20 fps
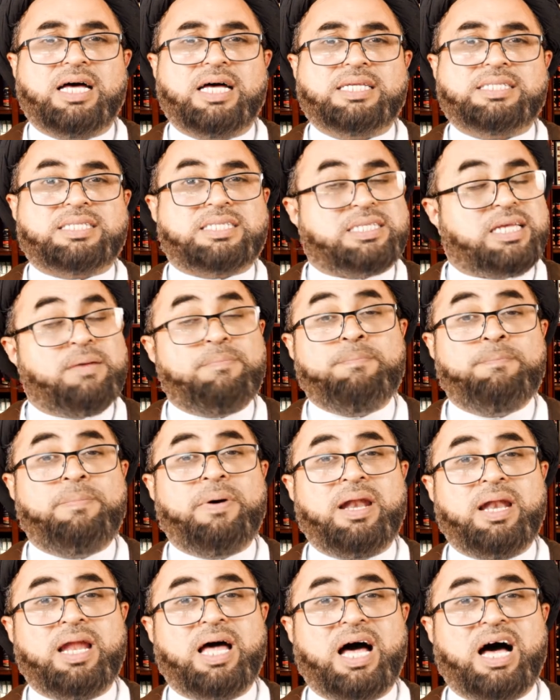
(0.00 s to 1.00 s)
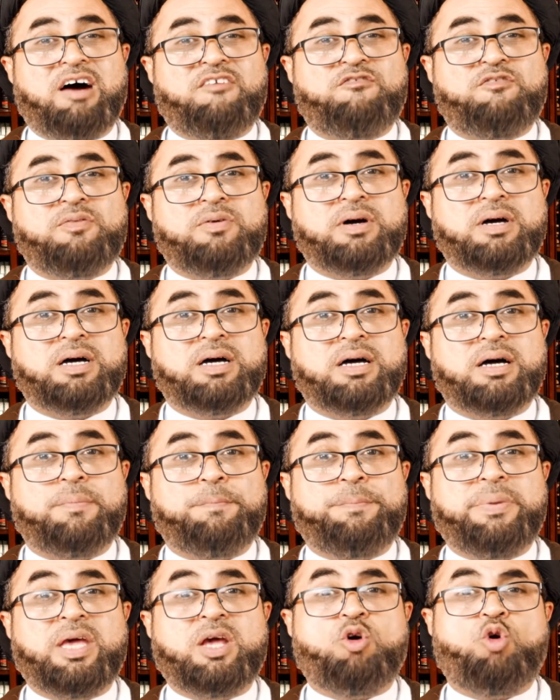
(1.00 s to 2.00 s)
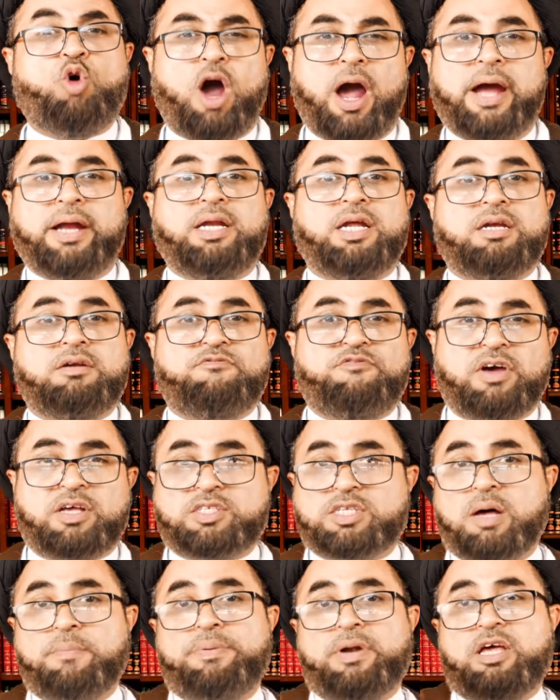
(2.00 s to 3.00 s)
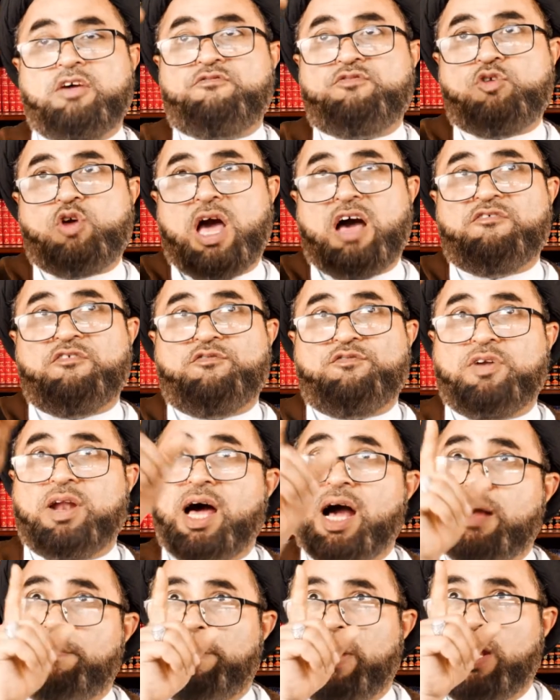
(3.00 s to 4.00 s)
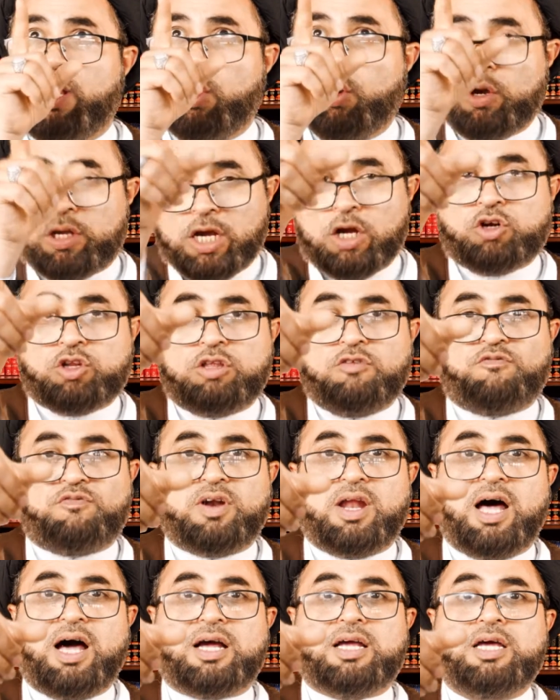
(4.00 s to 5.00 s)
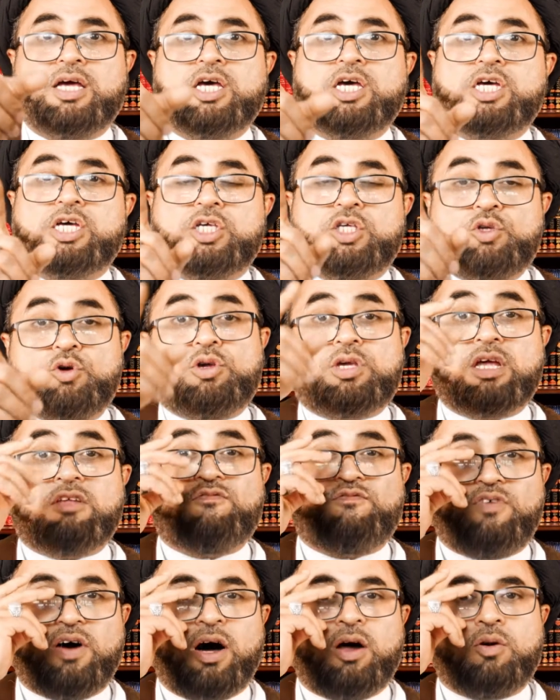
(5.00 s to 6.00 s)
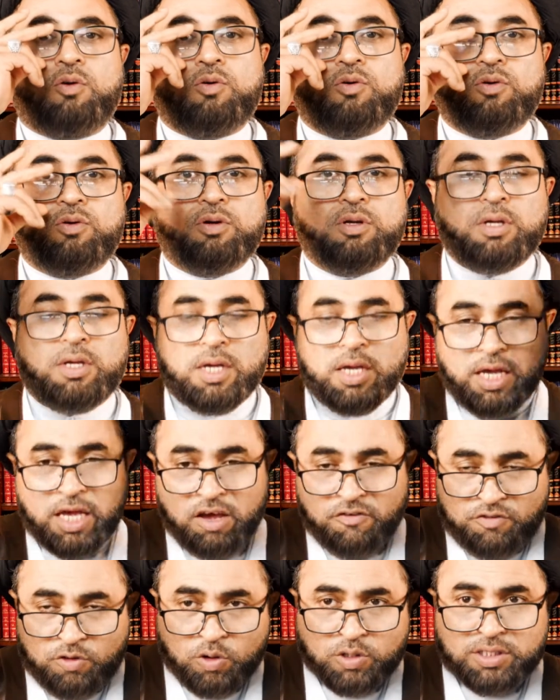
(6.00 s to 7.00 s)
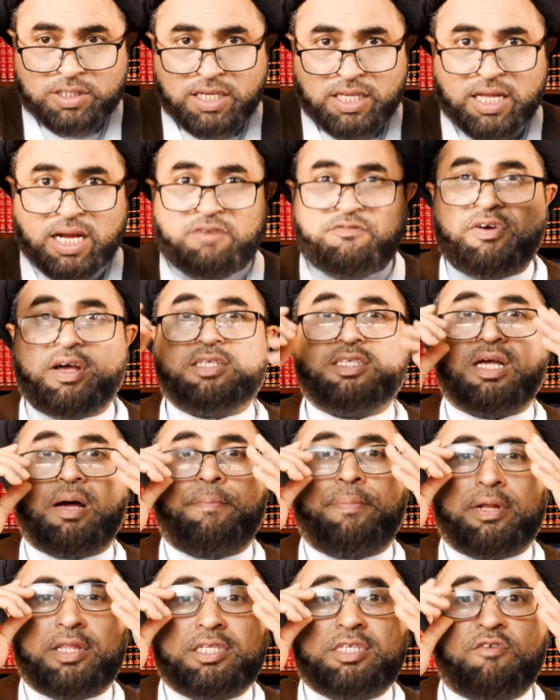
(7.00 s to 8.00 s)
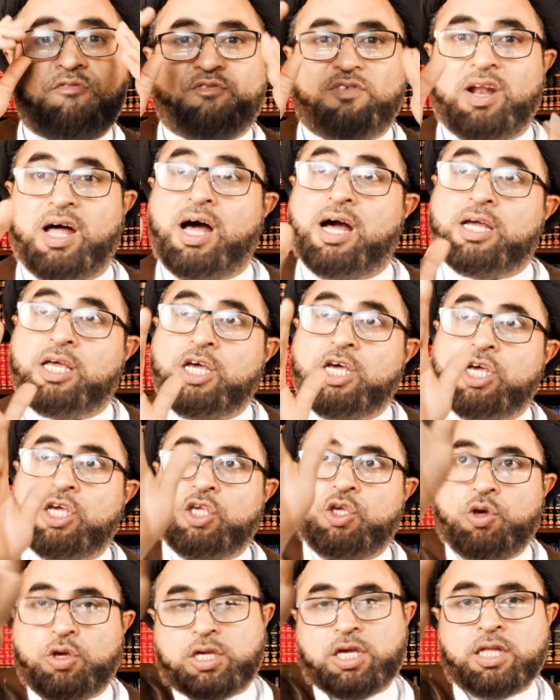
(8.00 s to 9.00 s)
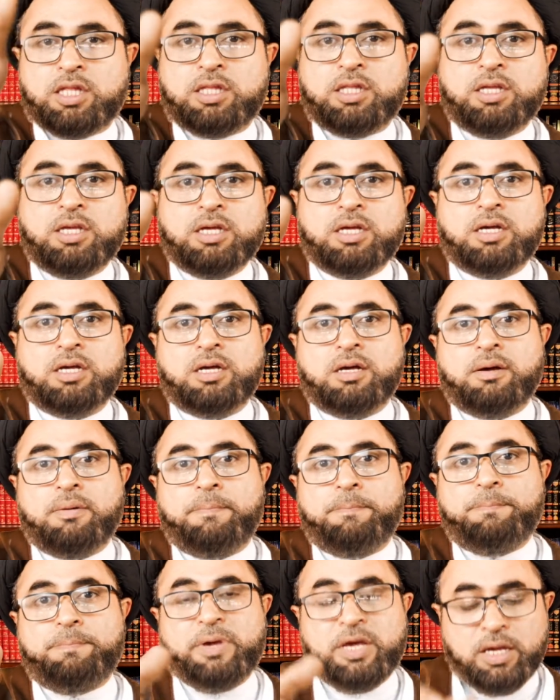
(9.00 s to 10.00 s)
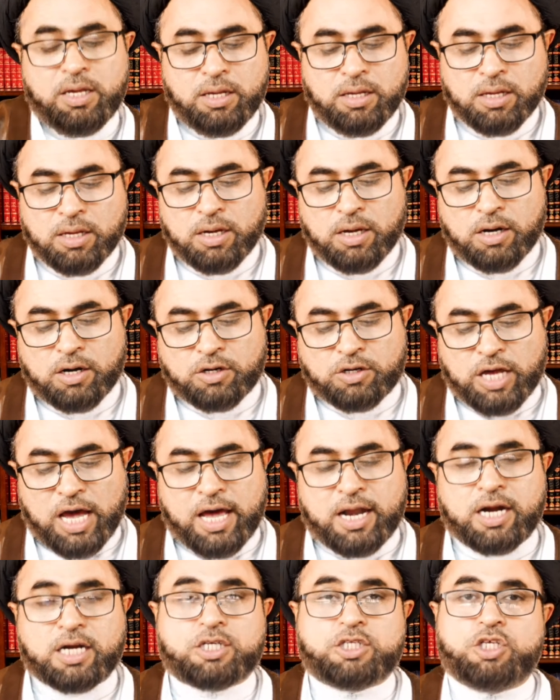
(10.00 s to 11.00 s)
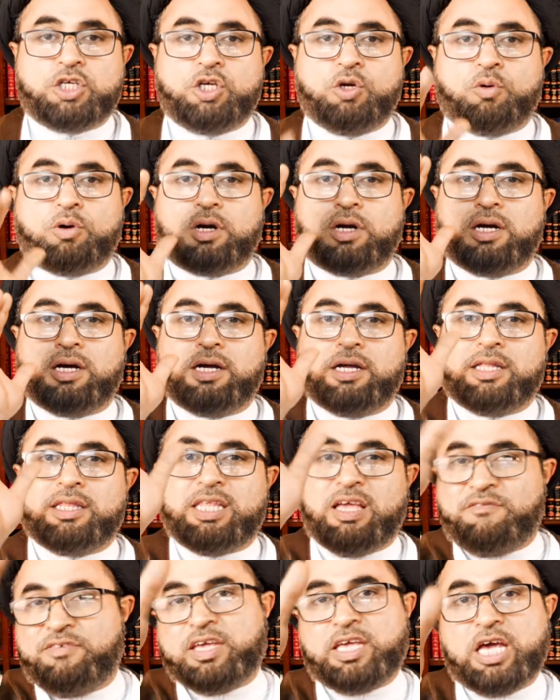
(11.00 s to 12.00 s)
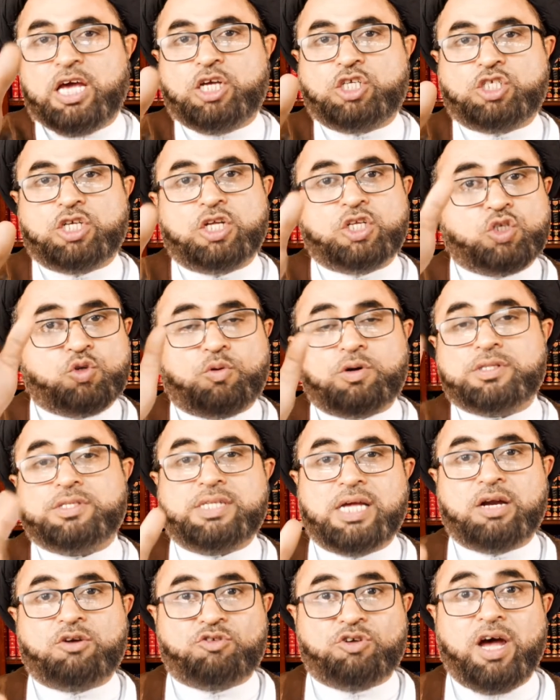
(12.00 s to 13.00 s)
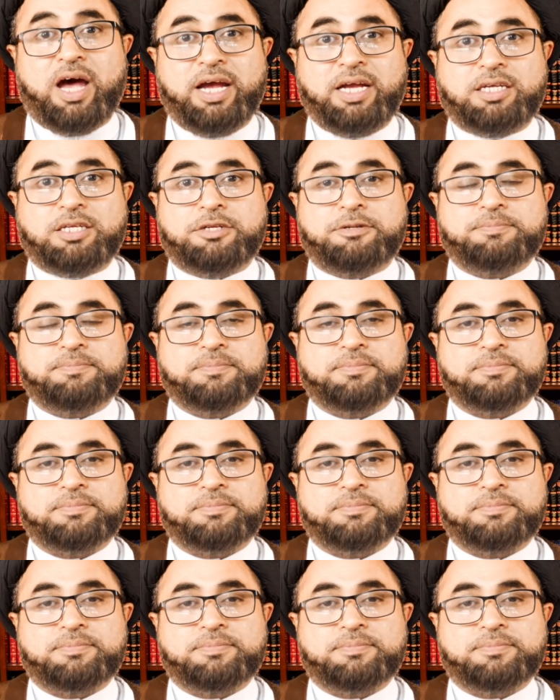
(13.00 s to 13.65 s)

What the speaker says: symbol of being guided. For example, if you have a flag, by looking to the flag, you can follow. If you see that, for example, there's a flag, you can be direct your navigation towards that, right?